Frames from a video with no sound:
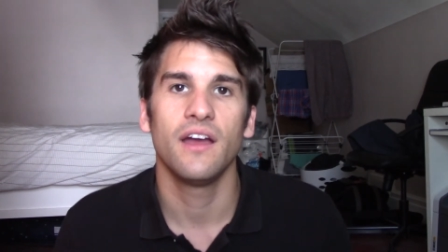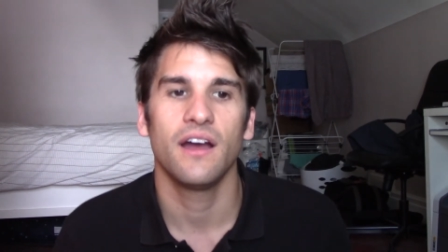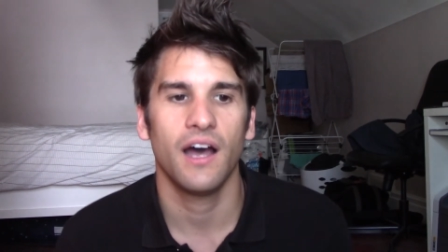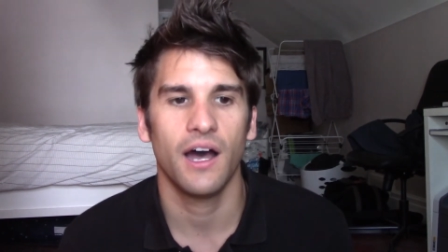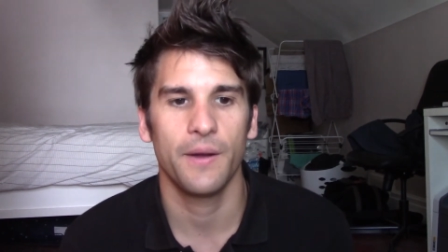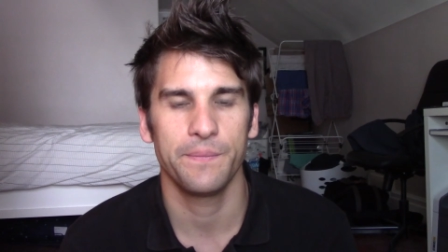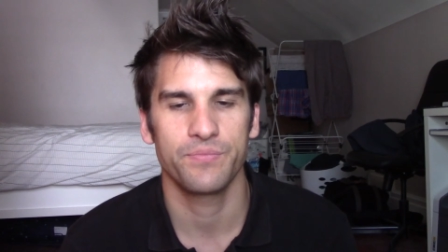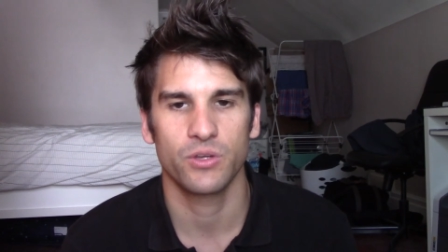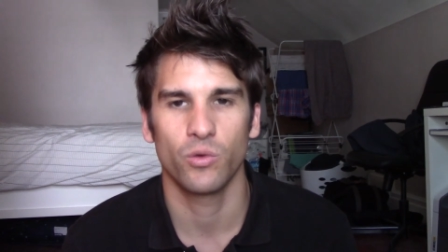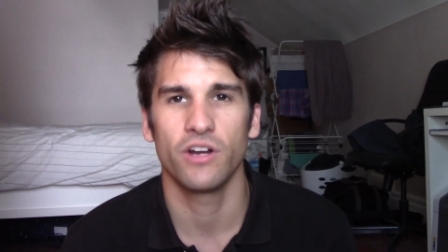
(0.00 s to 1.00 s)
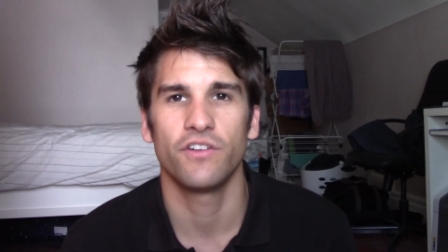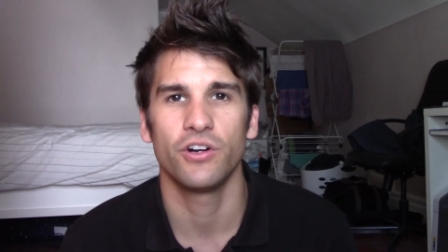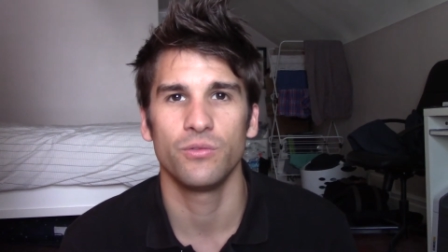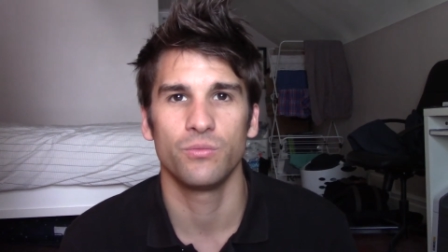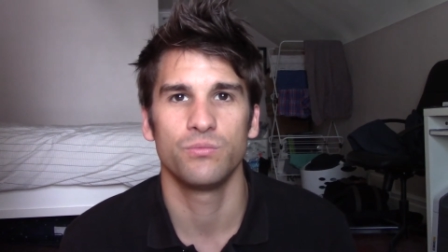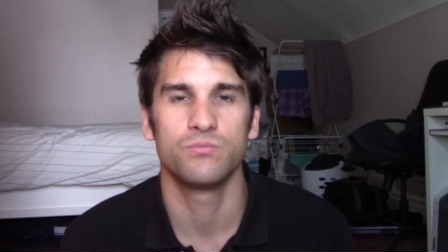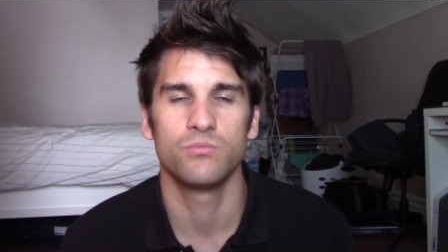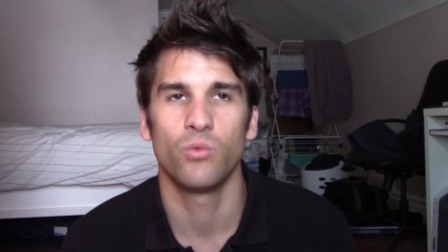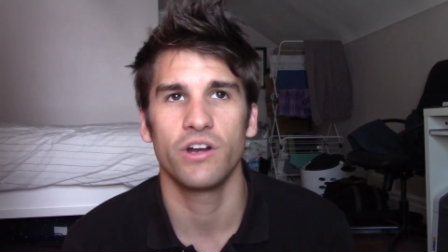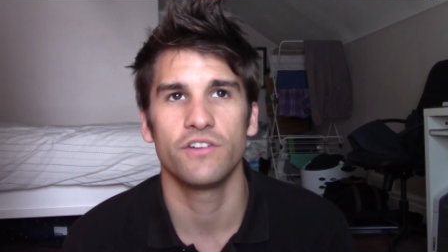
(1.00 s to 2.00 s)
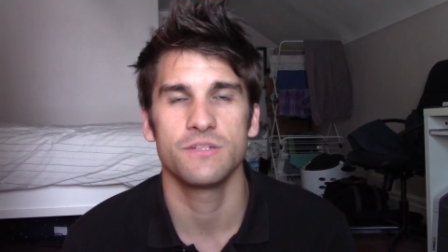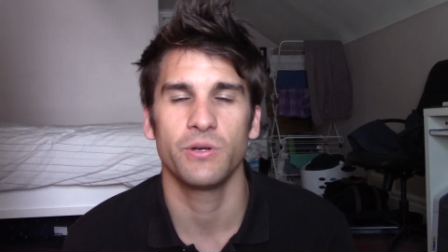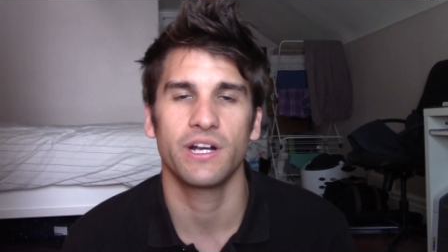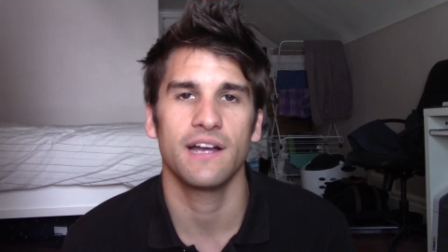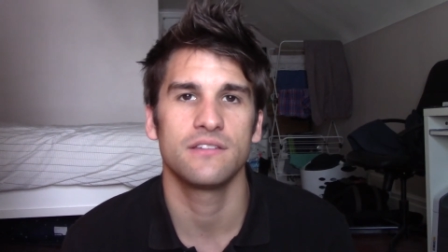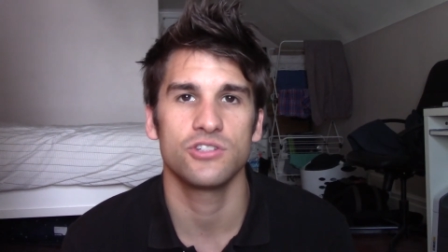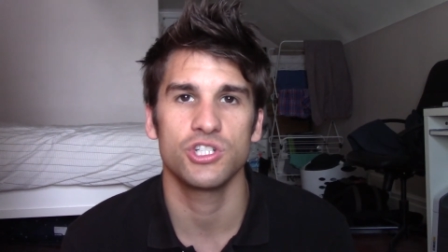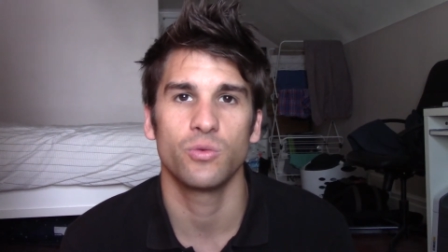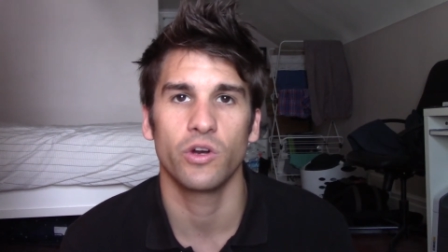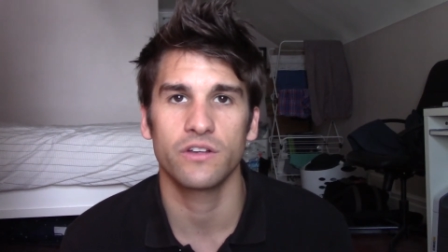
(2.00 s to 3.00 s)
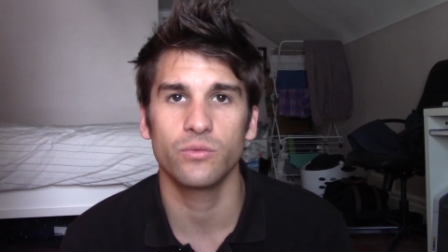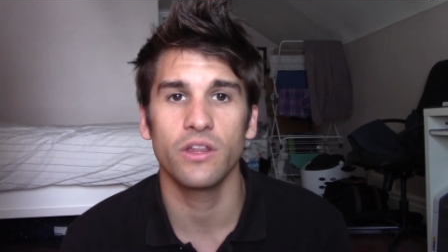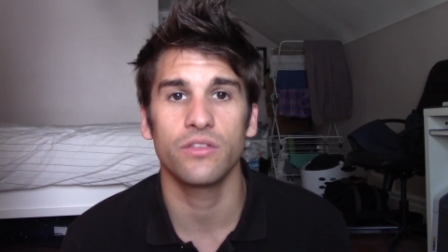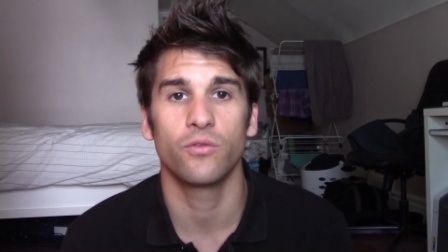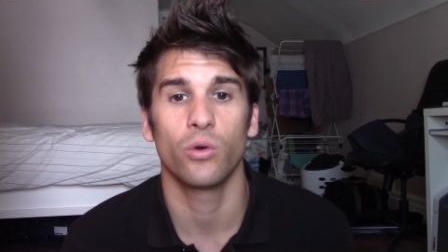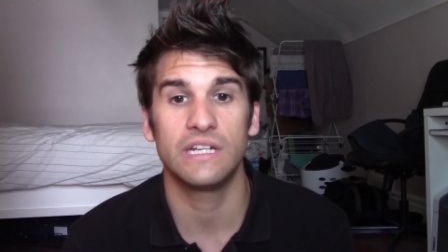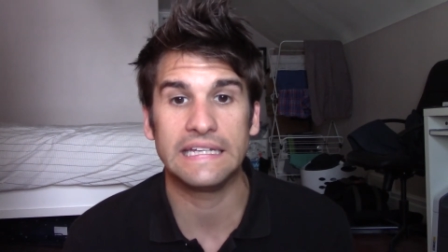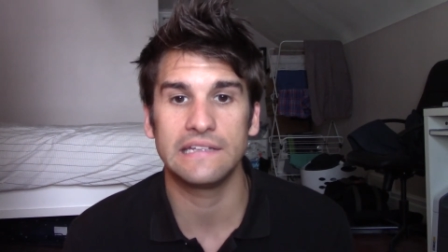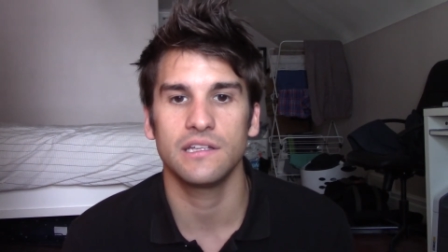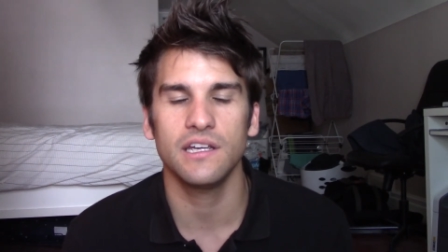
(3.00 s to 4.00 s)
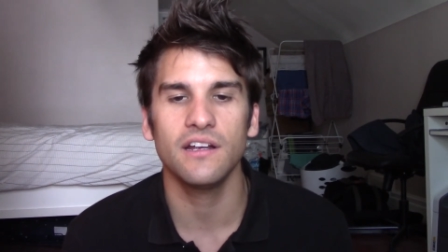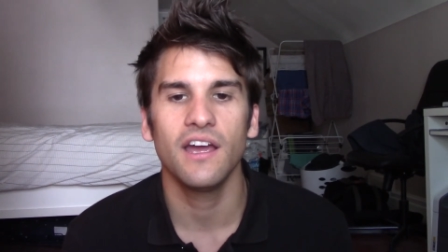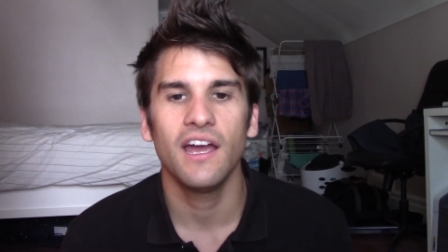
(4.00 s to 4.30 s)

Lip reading: One of her spirit guides that she works with for healing,